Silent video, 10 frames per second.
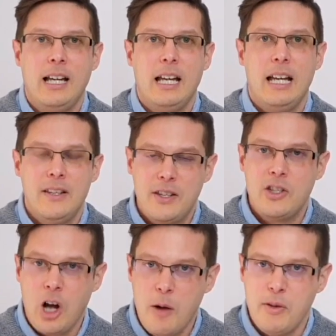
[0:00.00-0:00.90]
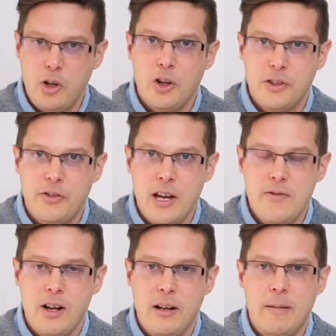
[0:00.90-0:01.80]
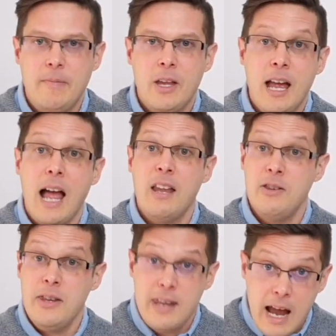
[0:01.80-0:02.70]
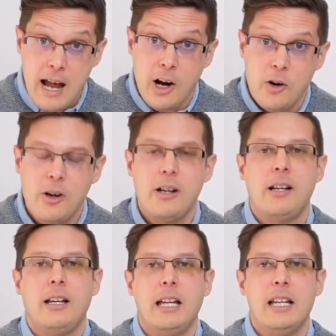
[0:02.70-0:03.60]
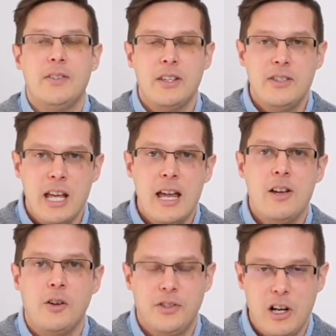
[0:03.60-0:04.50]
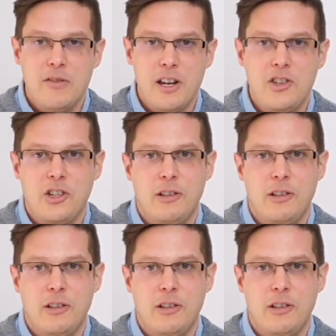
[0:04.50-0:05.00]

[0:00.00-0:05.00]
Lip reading: is the time of God's favour, and now is the day of salvation.